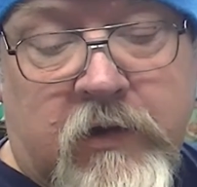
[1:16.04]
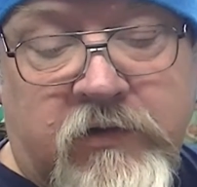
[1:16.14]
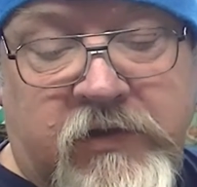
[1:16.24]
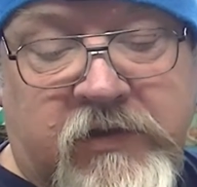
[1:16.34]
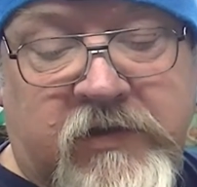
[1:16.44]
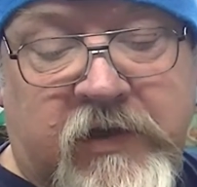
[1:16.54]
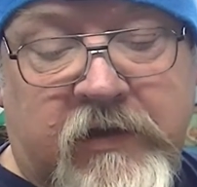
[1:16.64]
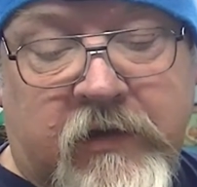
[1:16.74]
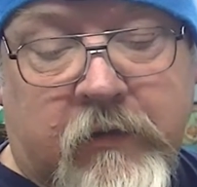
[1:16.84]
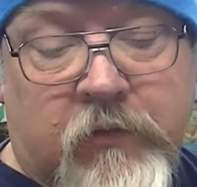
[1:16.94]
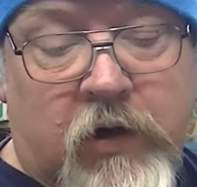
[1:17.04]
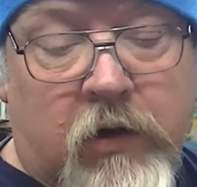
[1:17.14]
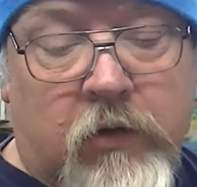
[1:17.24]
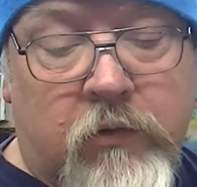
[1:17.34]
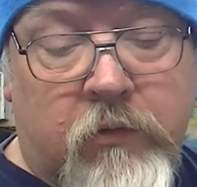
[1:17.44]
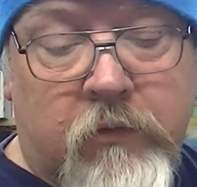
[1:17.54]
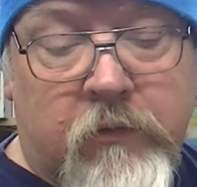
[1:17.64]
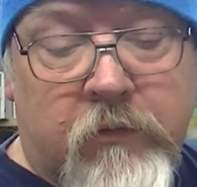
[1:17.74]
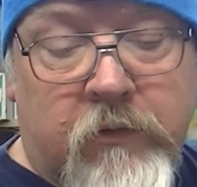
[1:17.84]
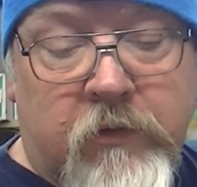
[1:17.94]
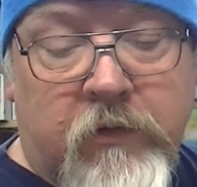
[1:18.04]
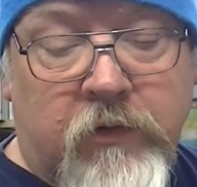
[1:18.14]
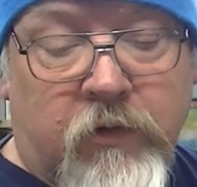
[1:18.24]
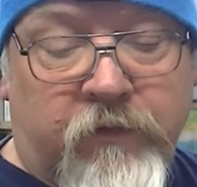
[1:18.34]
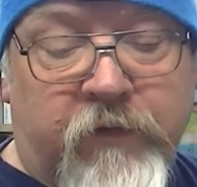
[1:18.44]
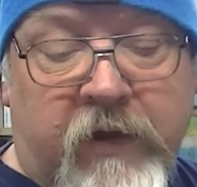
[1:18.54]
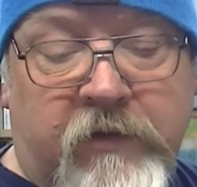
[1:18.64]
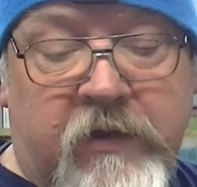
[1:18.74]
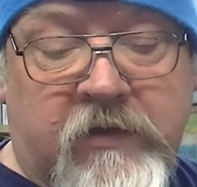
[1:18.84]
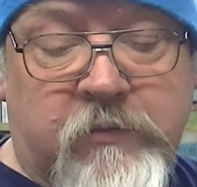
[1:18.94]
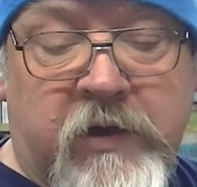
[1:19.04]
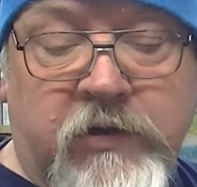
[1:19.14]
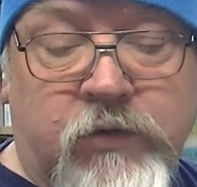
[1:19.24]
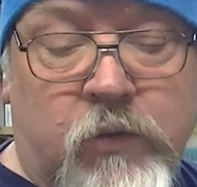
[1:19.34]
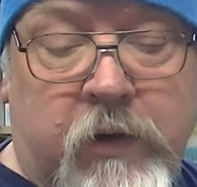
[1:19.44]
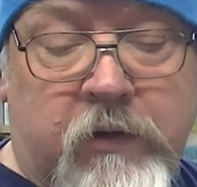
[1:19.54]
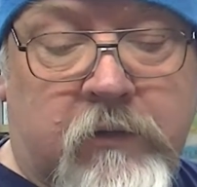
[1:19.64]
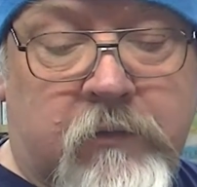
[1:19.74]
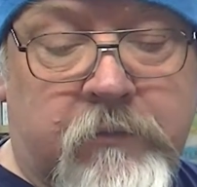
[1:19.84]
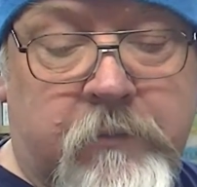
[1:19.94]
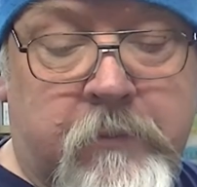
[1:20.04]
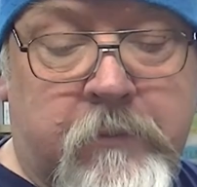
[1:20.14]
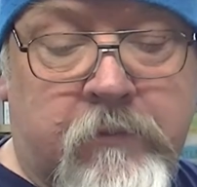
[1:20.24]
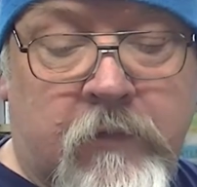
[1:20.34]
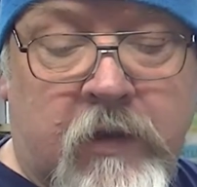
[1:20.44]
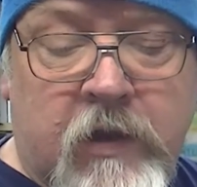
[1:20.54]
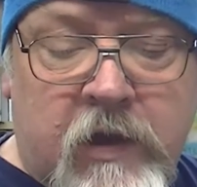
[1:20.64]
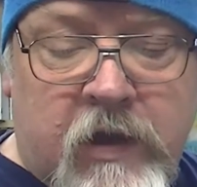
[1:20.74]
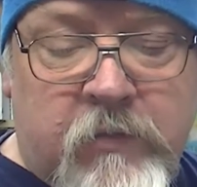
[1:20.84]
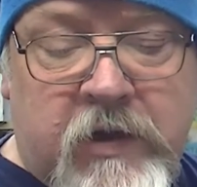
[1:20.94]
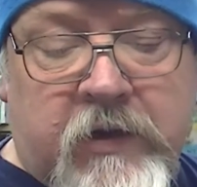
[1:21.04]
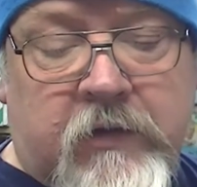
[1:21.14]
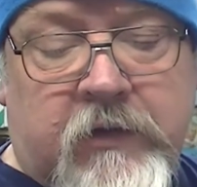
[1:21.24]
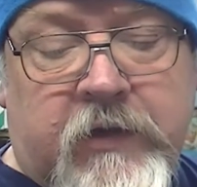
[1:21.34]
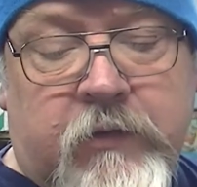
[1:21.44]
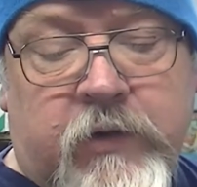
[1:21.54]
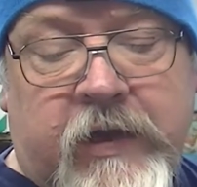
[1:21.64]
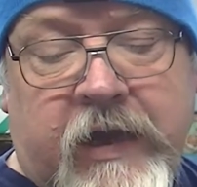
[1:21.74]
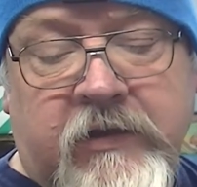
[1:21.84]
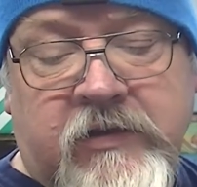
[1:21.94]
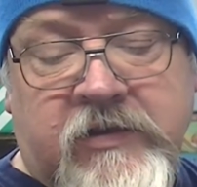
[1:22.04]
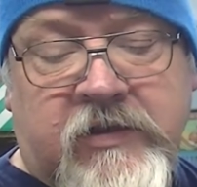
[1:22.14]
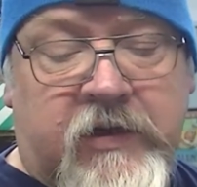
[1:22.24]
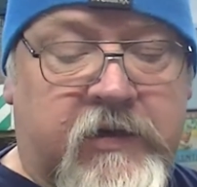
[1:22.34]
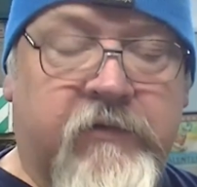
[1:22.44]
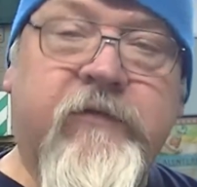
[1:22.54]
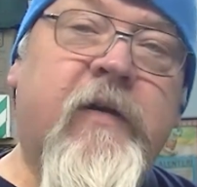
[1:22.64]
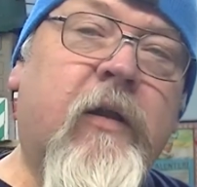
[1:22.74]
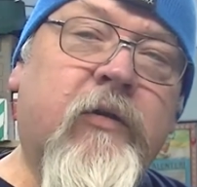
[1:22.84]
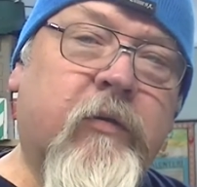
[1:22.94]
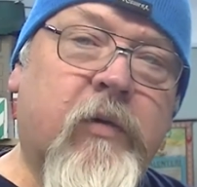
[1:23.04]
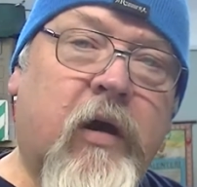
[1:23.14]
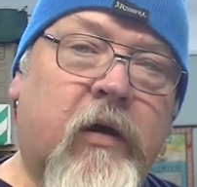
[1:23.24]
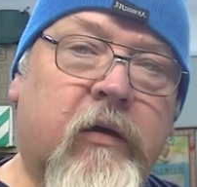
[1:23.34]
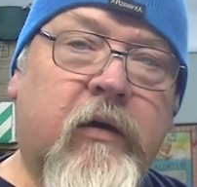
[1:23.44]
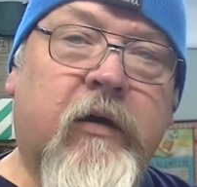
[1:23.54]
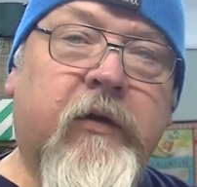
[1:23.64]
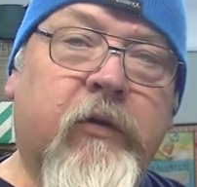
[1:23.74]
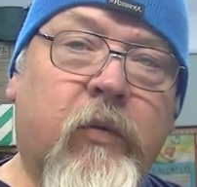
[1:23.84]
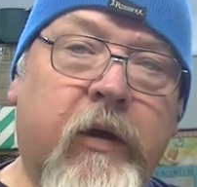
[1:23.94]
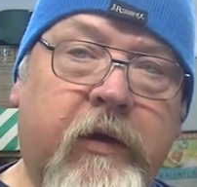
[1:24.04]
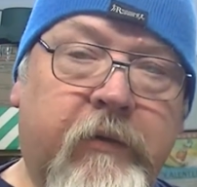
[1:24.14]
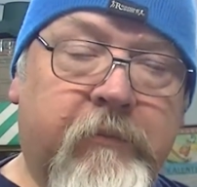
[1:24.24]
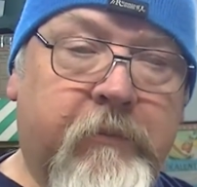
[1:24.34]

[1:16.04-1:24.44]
Jesus said to him, "Go, your faith has made you well." Immediately he regained his sight and followed him on the way.